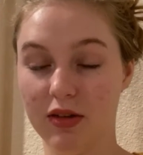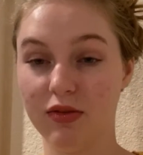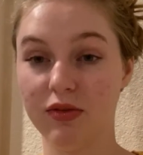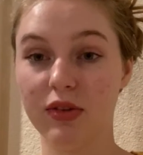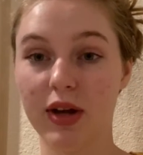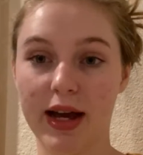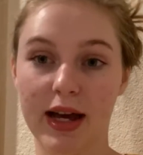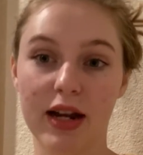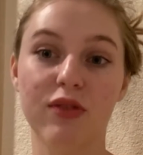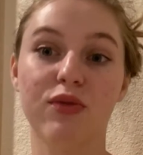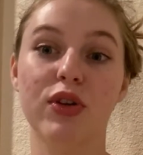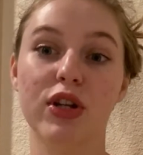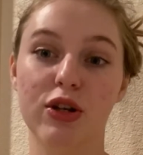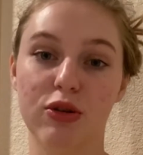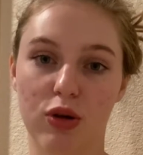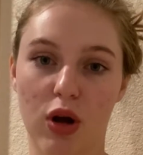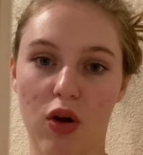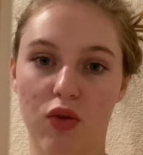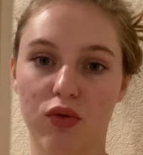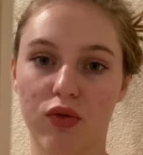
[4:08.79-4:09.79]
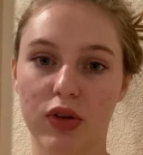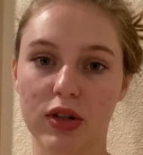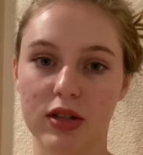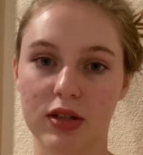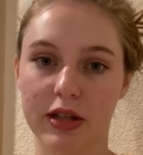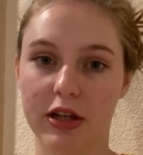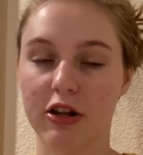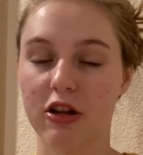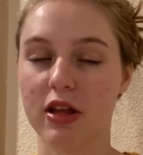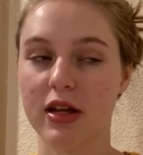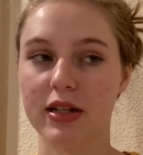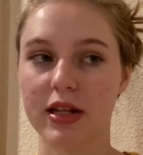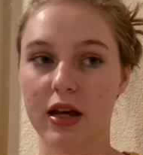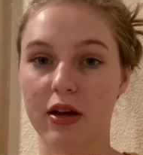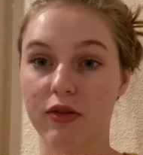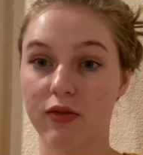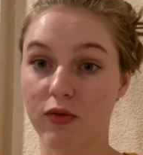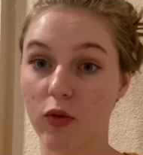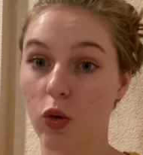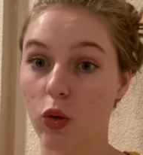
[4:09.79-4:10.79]
I had a video conference later that day at
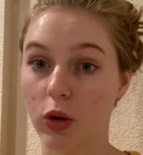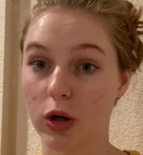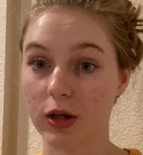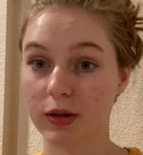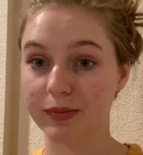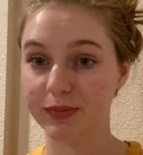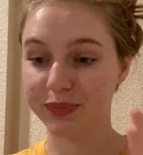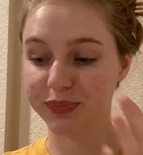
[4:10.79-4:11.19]
4.